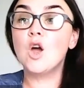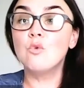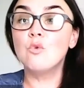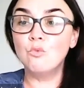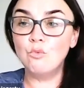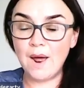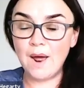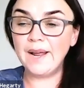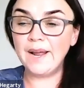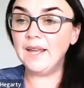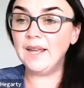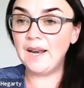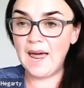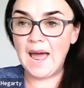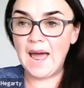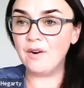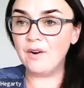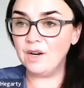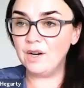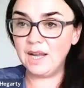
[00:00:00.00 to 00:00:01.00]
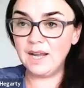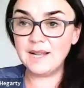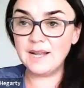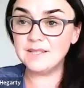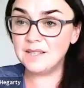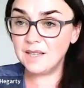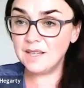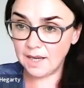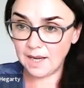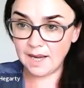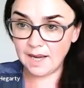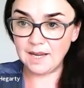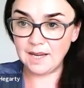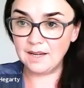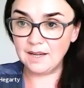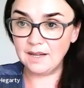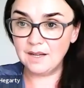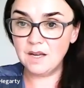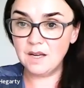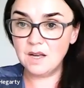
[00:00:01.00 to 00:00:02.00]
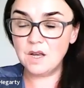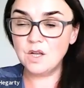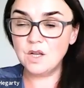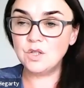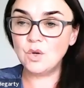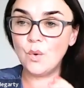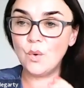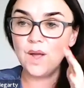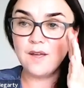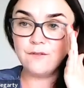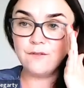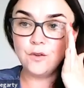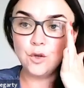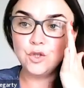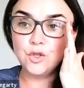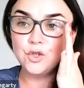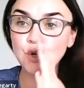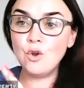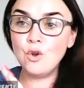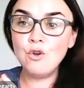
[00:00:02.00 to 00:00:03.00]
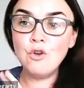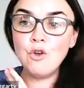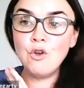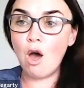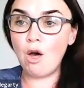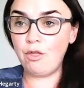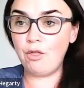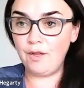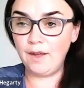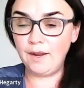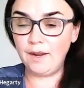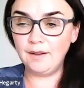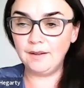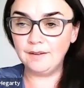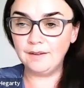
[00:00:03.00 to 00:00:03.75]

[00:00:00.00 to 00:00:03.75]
regularity is key. So if you do nothing